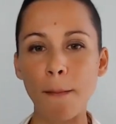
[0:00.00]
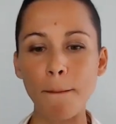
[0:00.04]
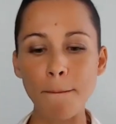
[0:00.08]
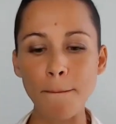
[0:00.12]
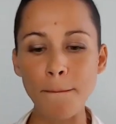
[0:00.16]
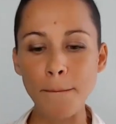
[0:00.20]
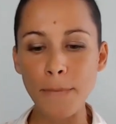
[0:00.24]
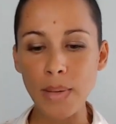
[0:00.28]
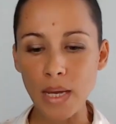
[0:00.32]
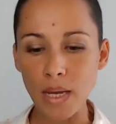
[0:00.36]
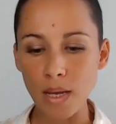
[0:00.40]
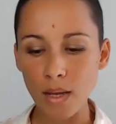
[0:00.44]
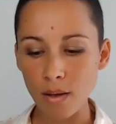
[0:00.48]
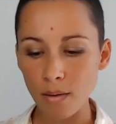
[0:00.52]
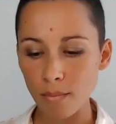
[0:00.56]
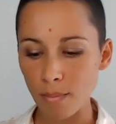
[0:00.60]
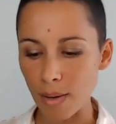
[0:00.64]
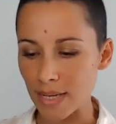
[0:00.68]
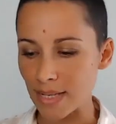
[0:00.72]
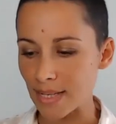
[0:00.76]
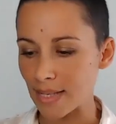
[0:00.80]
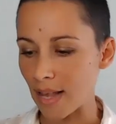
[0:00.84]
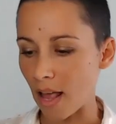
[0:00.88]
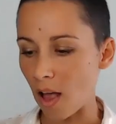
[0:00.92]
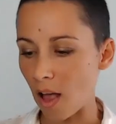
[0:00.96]
me,
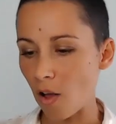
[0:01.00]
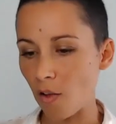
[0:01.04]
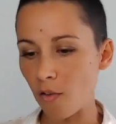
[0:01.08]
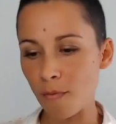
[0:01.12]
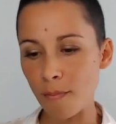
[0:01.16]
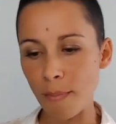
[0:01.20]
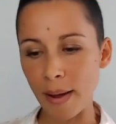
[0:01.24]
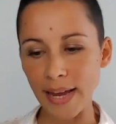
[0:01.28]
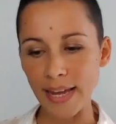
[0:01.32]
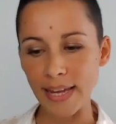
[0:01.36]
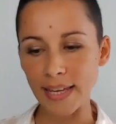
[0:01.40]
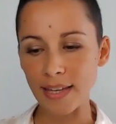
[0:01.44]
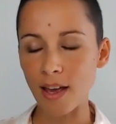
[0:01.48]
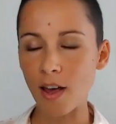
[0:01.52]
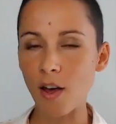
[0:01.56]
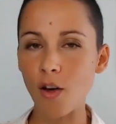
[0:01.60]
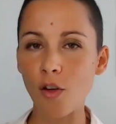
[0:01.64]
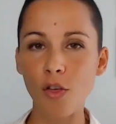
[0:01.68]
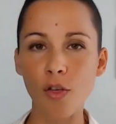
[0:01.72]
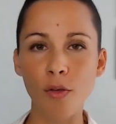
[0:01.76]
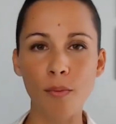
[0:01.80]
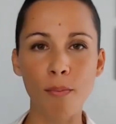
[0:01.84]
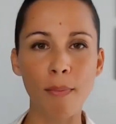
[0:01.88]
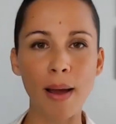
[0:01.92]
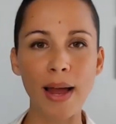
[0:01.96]
myself, my
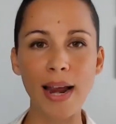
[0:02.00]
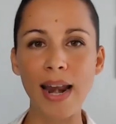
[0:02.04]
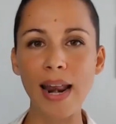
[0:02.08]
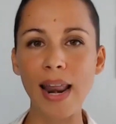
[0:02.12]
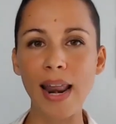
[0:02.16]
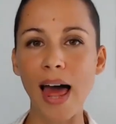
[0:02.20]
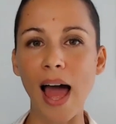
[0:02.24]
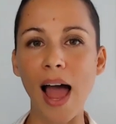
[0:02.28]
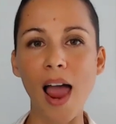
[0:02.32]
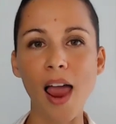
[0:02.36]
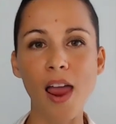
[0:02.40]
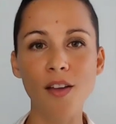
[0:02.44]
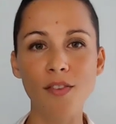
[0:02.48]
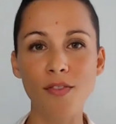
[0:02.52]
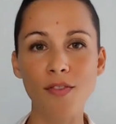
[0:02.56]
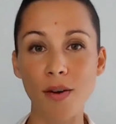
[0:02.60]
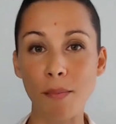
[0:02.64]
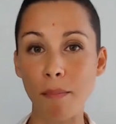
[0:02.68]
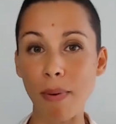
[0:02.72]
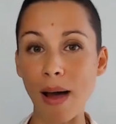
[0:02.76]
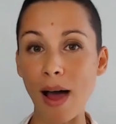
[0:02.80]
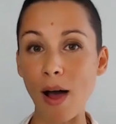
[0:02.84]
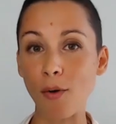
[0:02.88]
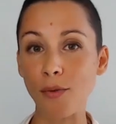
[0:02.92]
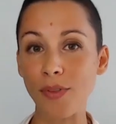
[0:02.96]
health, my life,
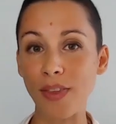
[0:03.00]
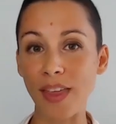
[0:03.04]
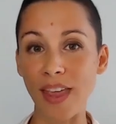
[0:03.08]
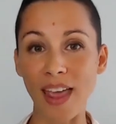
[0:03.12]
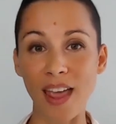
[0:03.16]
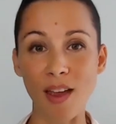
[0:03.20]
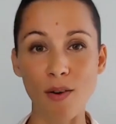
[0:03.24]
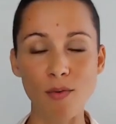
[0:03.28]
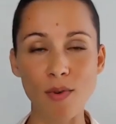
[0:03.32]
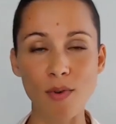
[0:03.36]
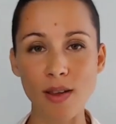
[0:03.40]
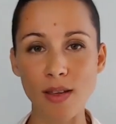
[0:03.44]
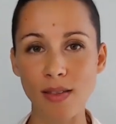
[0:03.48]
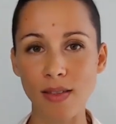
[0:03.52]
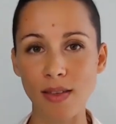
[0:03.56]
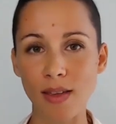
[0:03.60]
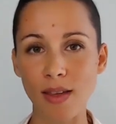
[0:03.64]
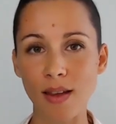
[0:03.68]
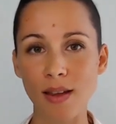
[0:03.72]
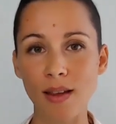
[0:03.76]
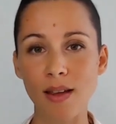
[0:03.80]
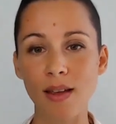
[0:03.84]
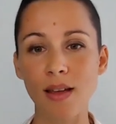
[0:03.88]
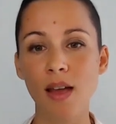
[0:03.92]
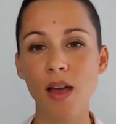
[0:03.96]
about
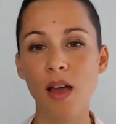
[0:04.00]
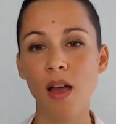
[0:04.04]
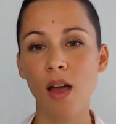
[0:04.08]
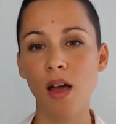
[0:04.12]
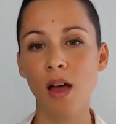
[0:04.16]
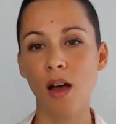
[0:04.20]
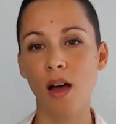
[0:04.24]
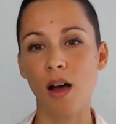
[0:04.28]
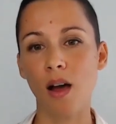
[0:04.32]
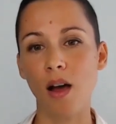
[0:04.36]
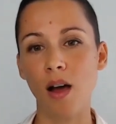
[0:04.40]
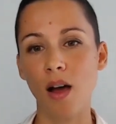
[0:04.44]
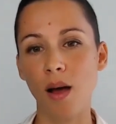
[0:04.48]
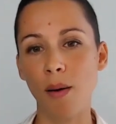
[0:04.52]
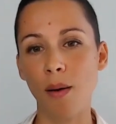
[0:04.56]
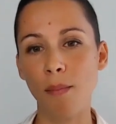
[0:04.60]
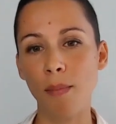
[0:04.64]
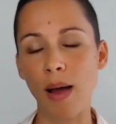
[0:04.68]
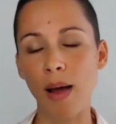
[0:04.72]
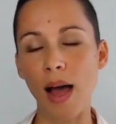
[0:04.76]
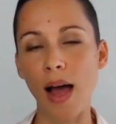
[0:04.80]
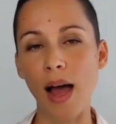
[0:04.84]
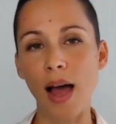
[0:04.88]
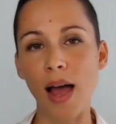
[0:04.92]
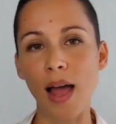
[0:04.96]
everything.
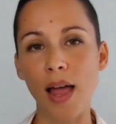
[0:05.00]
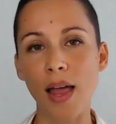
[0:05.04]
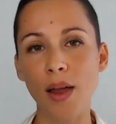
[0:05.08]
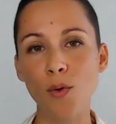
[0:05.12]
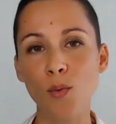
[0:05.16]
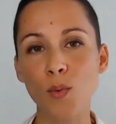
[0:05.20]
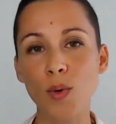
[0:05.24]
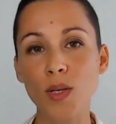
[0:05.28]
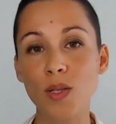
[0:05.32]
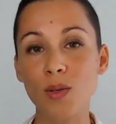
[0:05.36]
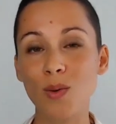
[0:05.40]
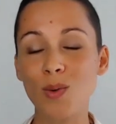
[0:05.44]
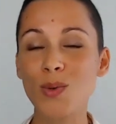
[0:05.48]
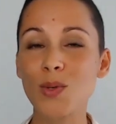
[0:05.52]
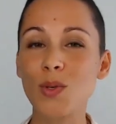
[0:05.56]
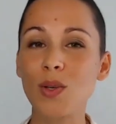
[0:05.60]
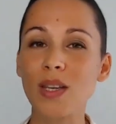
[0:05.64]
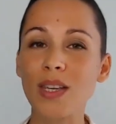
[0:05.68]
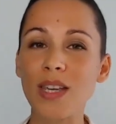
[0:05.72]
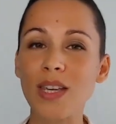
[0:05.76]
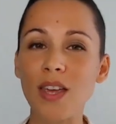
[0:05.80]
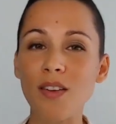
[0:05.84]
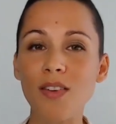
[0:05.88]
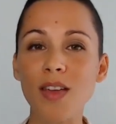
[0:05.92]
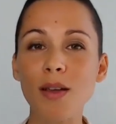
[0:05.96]
I was also
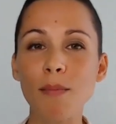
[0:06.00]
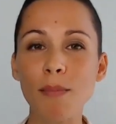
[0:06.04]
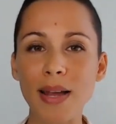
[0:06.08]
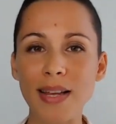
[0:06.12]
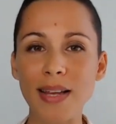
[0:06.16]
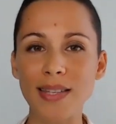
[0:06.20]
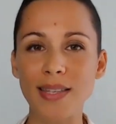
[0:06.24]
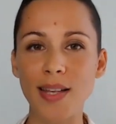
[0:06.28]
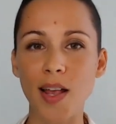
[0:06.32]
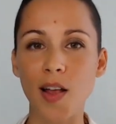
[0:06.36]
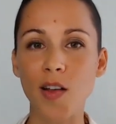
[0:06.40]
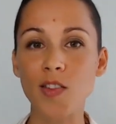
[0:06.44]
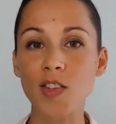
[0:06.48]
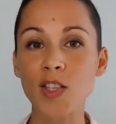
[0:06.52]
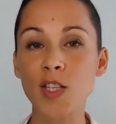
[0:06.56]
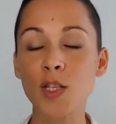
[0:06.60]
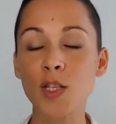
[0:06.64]
giving myself